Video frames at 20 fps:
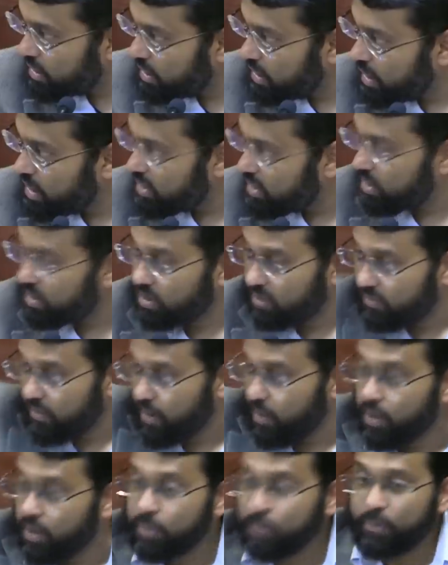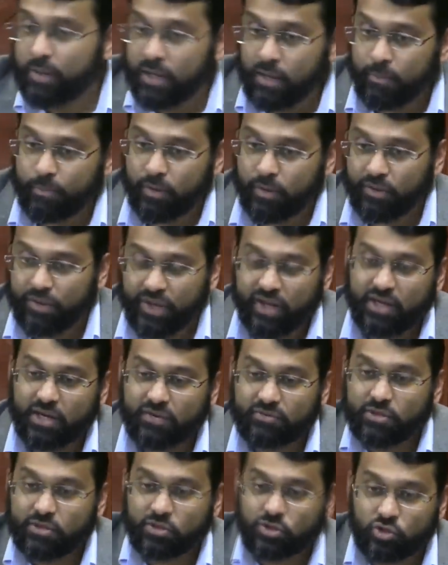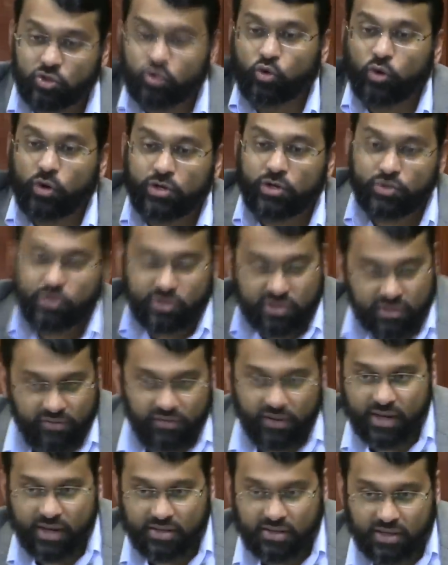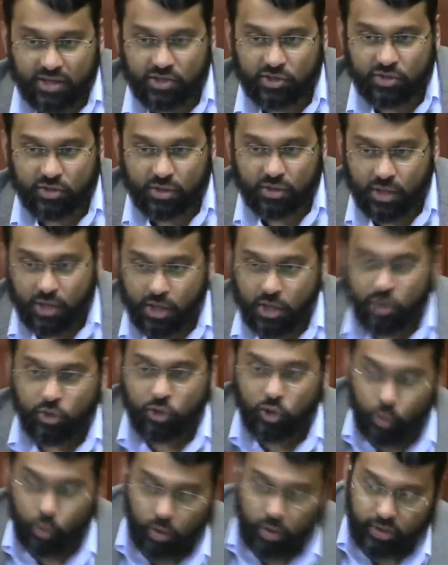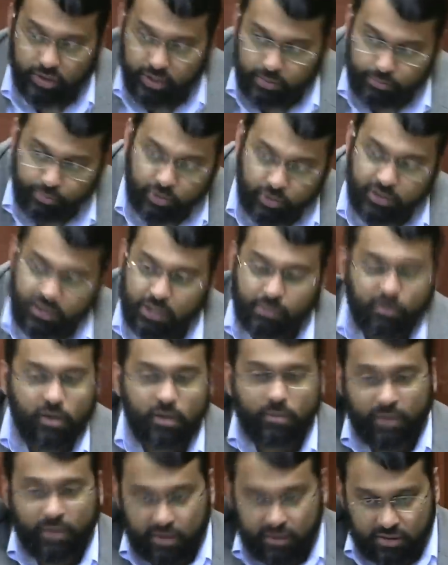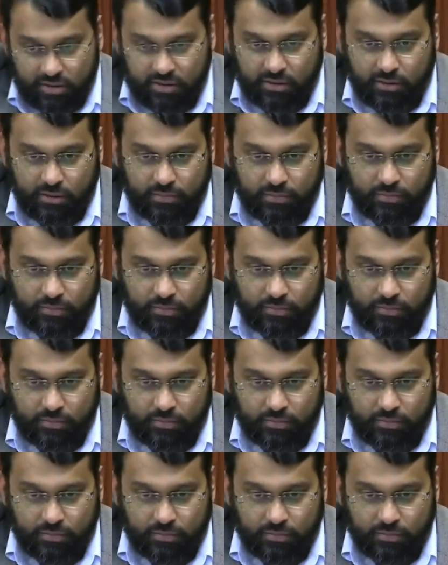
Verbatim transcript: that the very people that have destroyed your civilization, you will then put them on a pedestal?